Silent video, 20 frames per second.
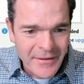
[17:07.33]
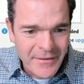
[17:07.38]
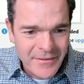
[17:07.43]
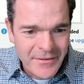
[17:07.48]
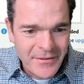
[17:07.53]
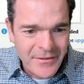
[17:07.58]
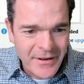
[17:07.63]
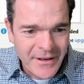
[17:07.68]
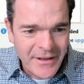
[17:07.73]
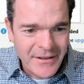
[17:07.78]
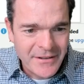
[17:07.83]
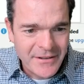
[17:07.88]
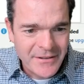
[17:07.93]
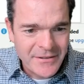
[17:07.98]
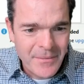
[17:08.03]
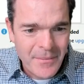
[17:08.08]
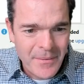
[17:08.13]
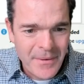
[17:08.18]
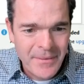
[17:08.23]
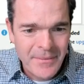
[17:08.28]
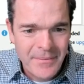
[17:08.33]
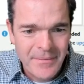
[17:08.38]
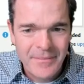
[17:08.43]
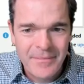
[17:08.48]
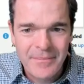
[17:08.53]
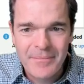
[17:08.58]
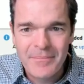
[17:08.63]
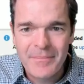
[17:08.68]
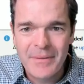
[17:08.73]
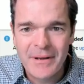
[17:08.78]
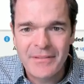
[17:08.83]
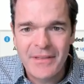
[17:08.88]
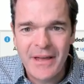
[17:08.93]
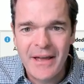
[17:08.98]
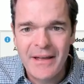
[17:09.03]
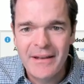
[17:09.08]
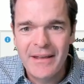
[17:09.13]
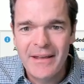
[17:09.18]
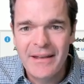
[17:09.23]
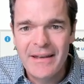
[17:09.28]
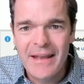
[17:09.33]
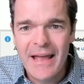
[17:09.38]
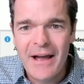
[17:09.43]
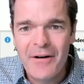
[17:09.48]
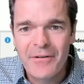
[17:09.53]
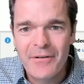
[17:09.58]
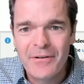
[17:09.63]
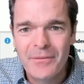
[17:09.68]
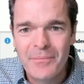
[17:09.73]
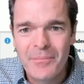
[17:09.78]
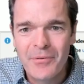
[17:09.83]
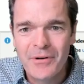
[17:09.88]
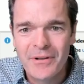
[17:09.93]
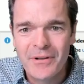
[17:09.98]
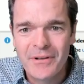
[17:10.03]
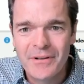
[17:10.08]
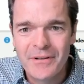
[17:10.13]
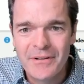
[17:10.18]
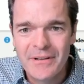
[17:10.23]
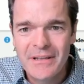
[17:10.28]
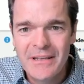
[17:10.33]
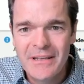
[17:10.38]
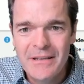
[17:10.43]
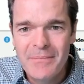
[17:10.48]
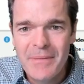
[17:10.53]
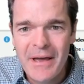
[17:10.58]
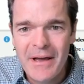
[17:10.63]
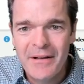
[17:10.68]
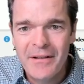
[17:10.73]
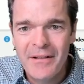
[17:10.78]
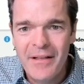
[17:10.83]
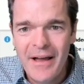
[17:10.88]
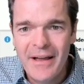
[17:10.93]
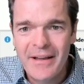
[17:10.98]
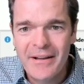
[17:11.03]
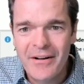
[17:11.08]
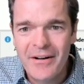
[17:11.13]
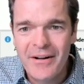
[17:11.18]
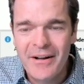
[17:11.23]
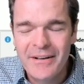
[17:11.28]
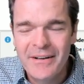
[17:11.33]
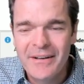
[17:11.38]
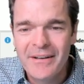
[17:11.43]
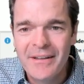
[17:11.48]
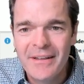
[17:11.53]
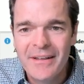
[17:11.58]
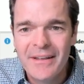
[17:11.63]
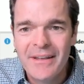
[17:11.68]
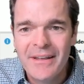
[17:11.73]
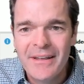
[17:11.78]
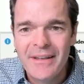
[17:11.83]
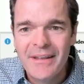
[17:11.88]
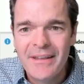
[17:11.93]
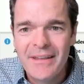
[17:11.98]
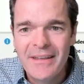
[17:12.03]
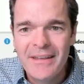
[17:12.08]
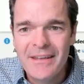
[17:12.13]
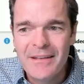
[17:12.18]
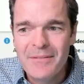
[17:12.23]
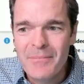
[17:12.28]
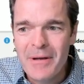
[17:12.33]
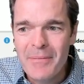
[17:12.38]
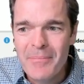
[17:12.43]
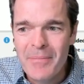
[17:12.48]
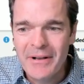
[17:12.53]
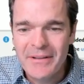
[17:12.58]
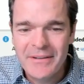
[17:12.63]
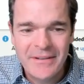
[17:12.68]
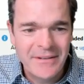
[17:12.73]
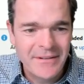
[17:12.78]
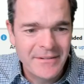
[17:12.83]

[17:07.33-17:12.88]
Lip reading: So I can just pick that, and now it'll put a little email icon in my button.